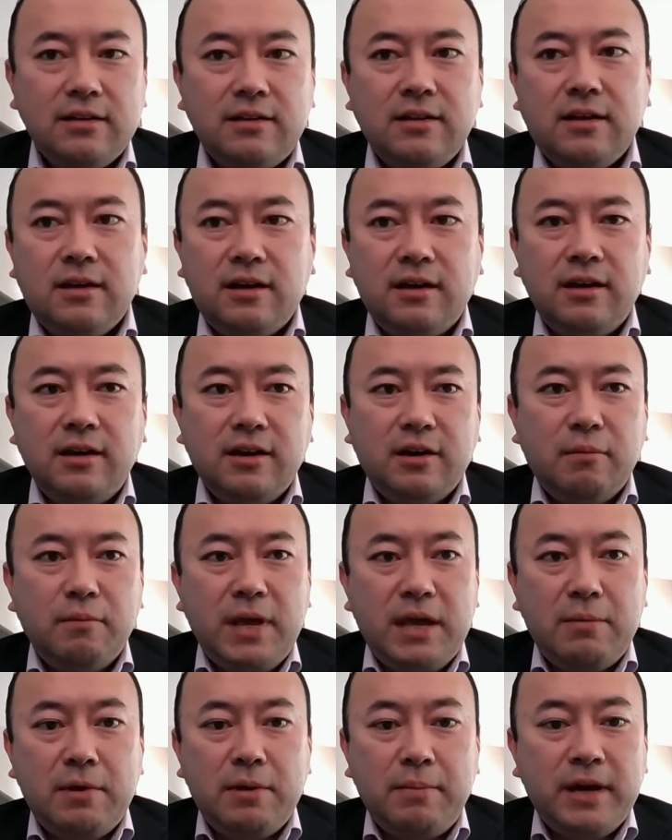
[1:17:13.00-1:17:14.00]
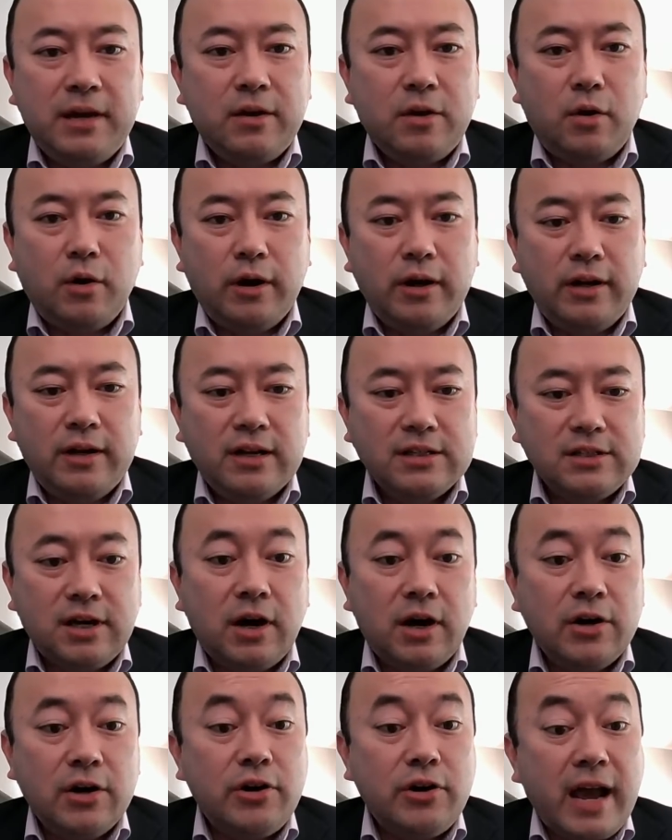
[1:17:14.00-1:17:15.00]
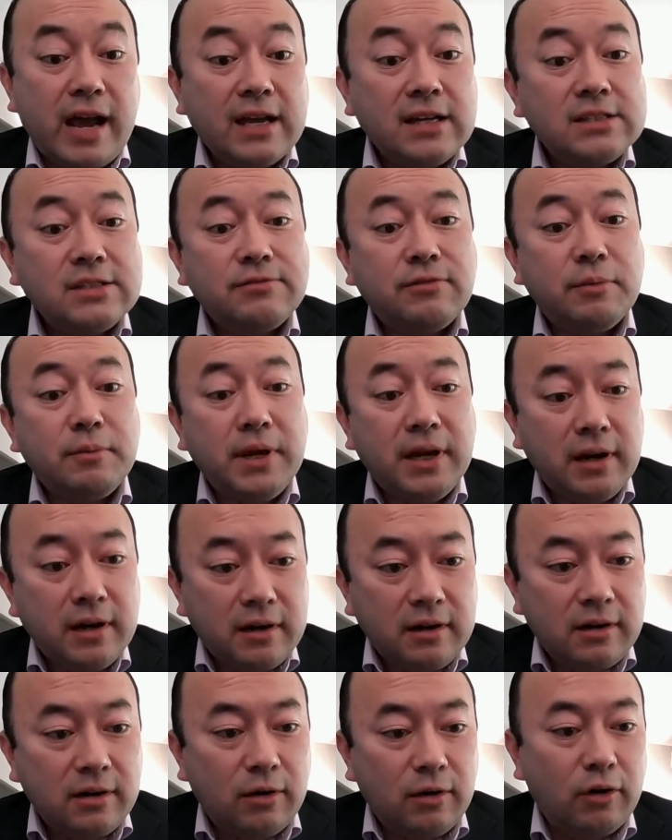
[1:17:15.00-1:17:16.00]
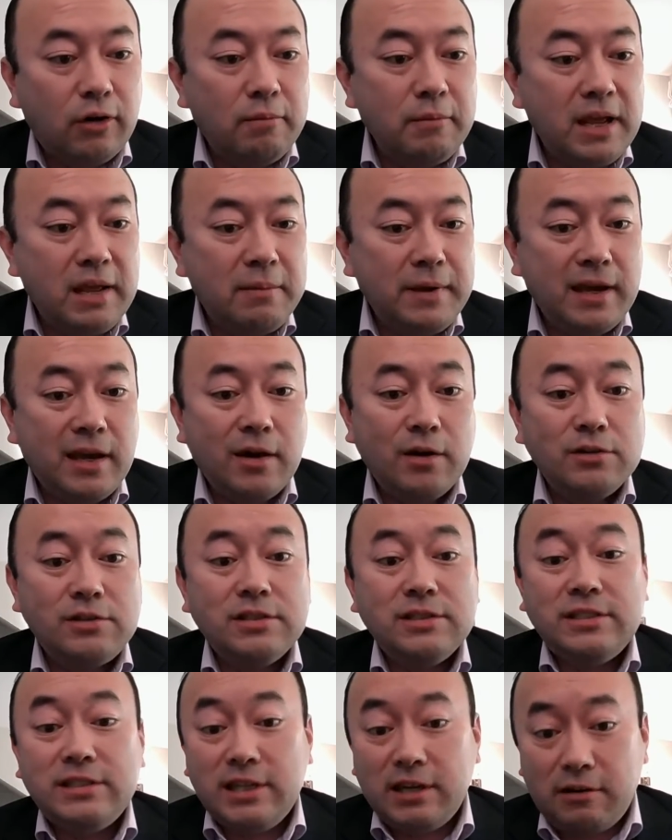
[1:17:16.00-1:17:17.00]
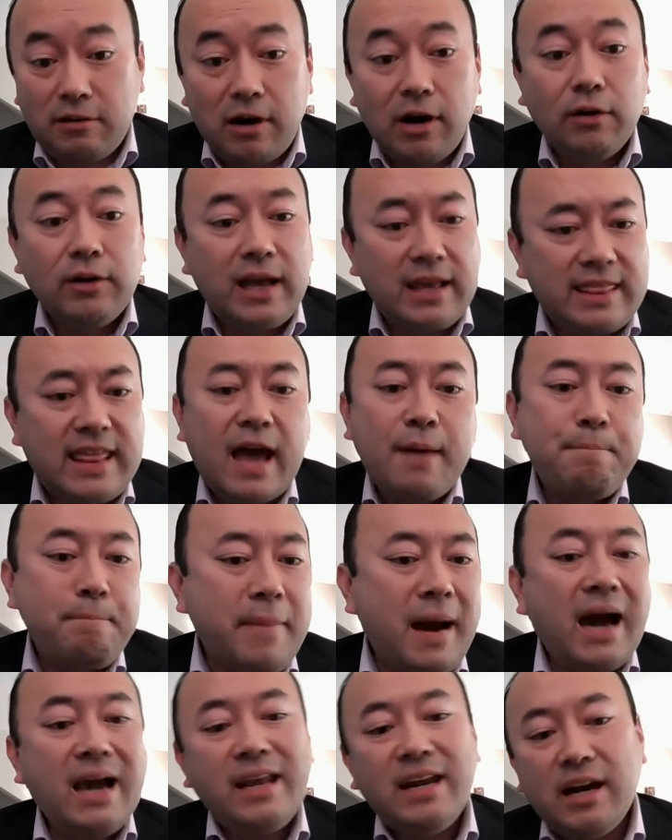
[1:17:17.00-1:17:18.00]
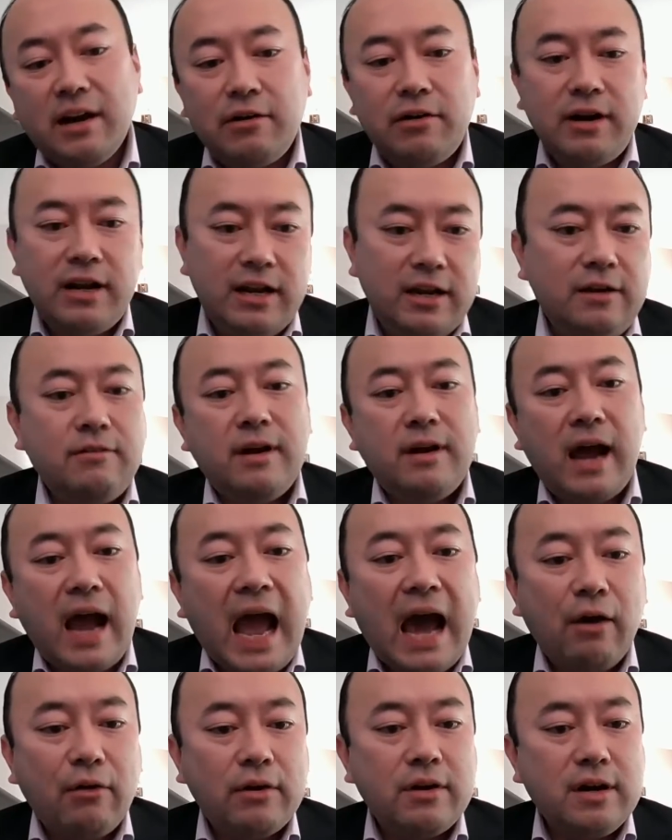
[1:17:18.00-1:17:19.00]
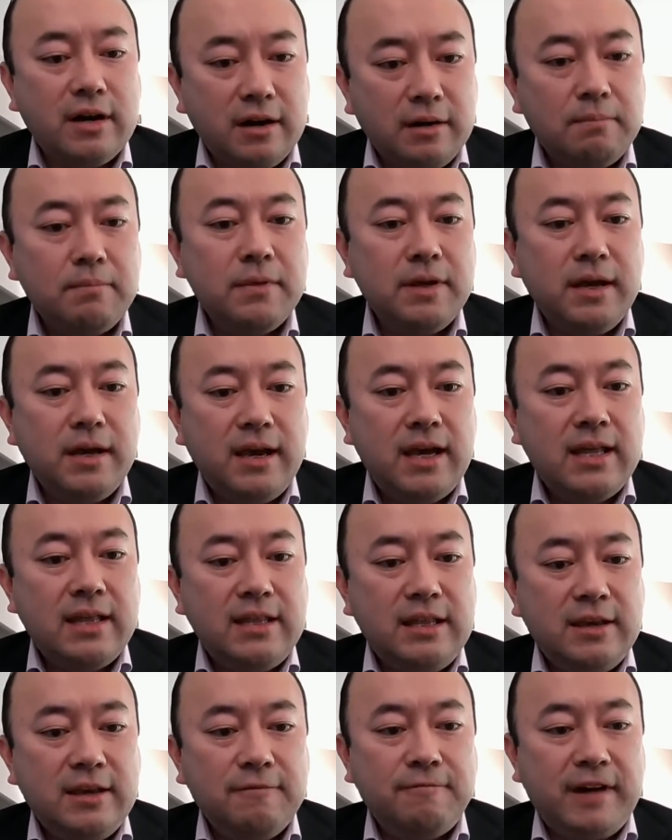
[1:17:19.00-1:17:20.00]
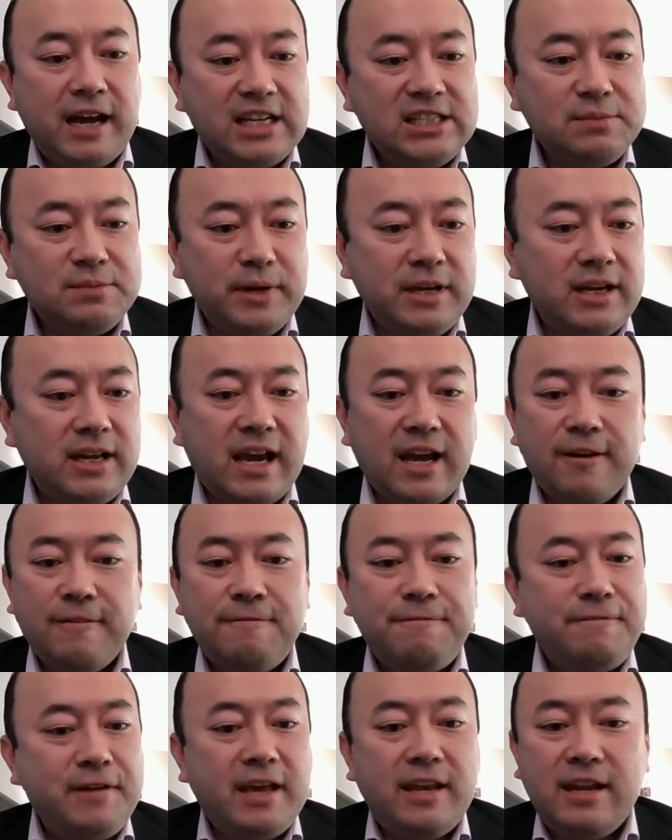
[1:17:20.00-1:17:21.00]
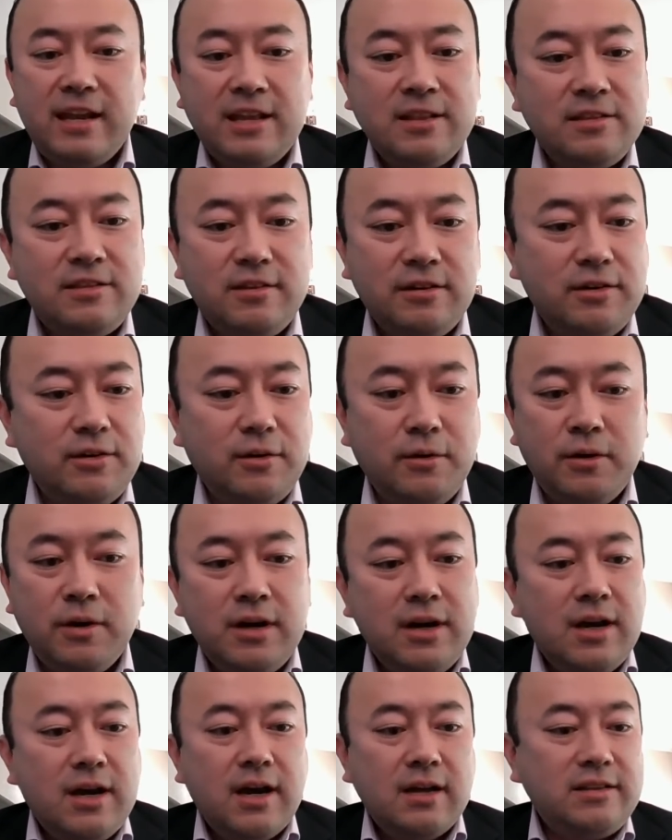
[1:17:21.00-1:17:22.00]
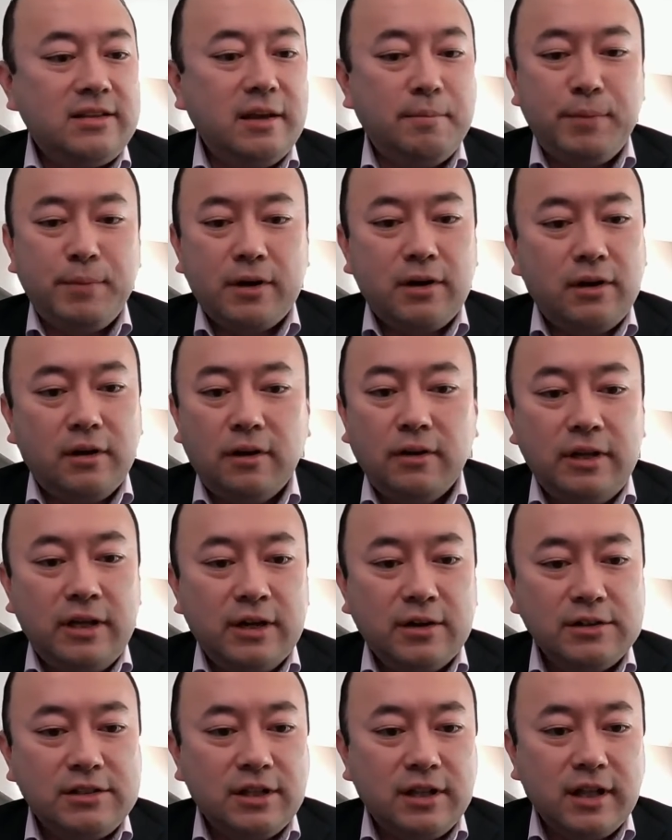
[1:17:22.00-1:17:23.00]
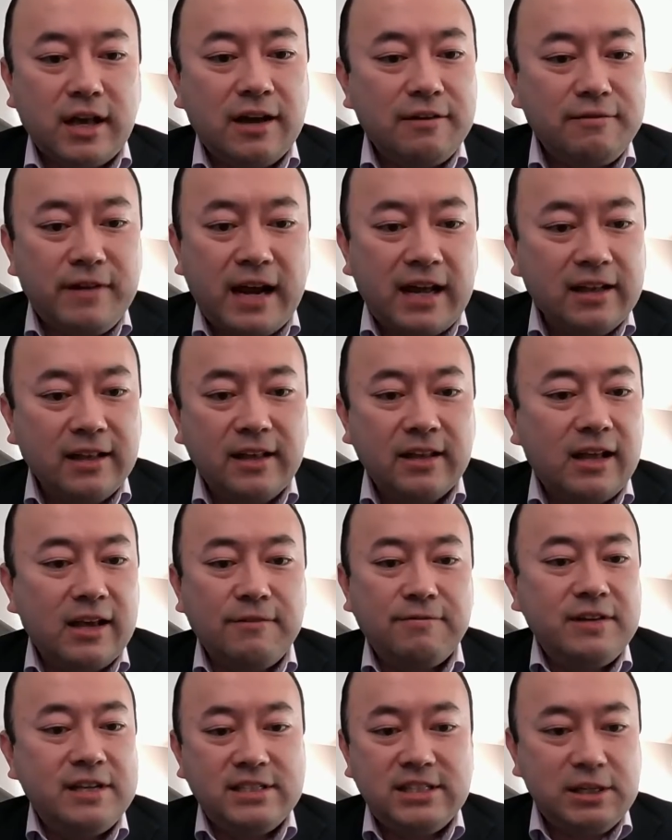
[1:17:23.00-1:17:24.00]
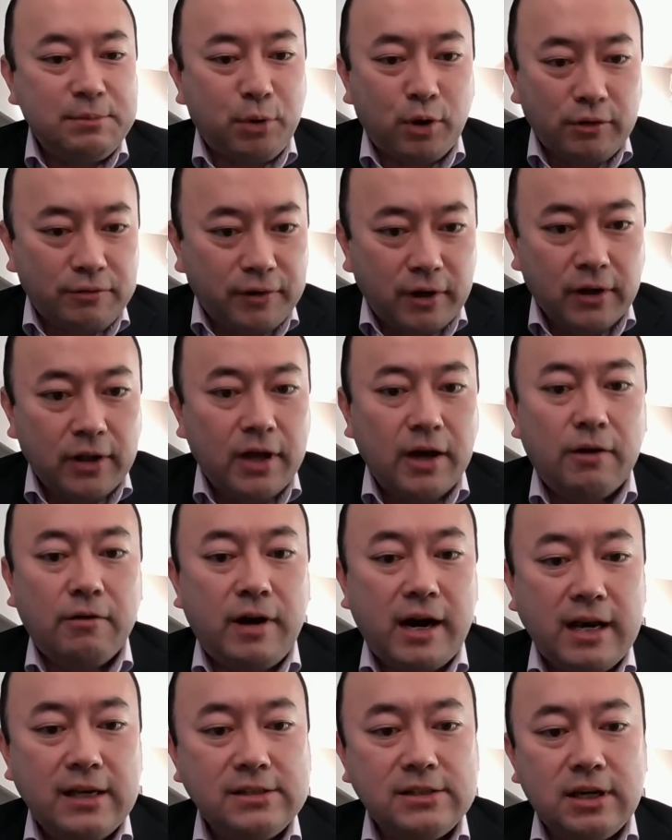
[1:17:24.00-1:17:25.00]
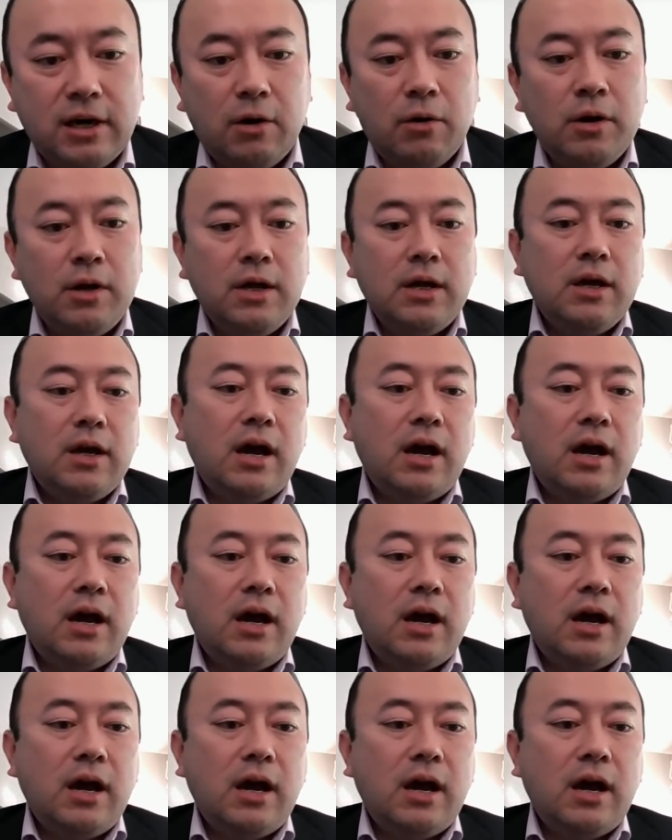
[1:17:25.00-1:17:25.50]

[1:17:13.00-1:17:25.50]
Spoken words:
you know, maybe Bitcoin does 100x from here, or maybe goes to zero. Like that binary outcome in the investment kind of fit into a typical, you know, Silicon Valley like VC portfolio, right? So